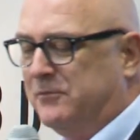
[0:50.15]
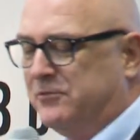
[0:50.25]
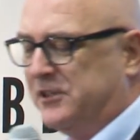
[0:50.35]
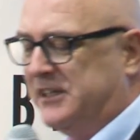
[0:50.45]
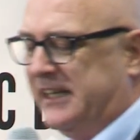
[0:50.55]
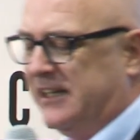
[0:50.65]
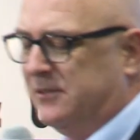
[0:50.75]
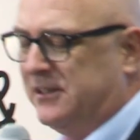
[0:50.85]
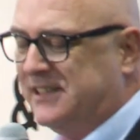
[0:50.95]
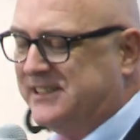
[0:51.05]
for the
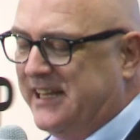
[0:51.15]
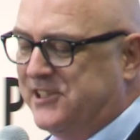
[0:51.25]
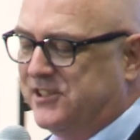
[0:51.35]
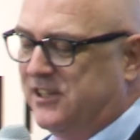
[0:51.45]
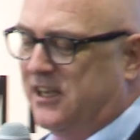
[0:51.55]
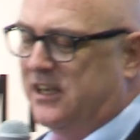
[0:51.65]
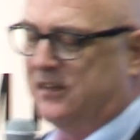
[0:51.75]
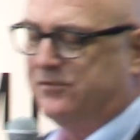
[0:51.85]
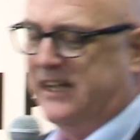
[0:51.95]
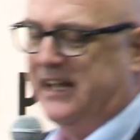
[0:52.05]
legalization
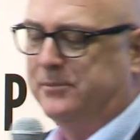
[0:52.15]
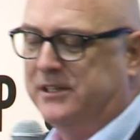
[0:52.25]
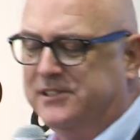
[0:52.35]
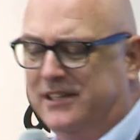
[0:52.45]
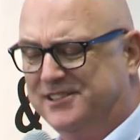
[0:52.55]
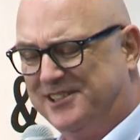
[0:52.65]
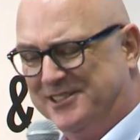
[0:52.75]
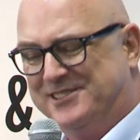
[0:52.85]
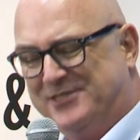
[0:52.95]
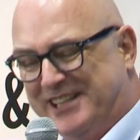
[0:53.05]
of cannabis,
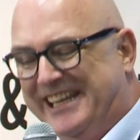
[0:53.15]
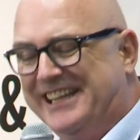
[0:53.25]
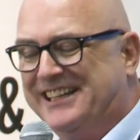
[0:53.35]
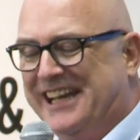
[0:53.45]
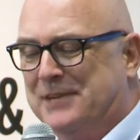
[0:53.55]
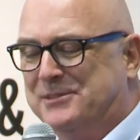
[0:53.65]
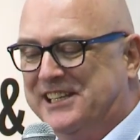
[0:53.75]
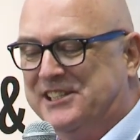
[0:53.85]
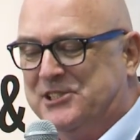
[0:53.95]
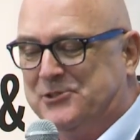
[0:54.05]
for the legal cannabis
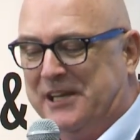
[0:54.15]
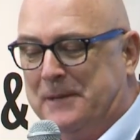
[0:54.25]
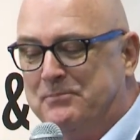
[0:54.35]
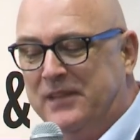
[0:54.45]
industry.